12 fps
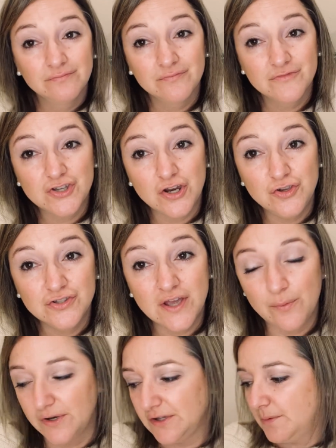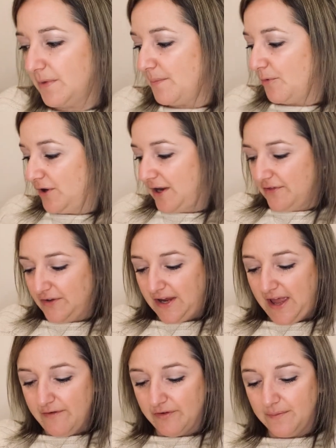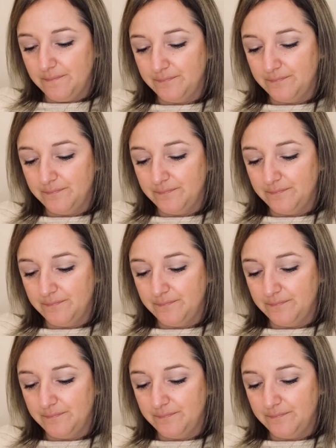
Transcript: start using that one a little bit more now that I have it.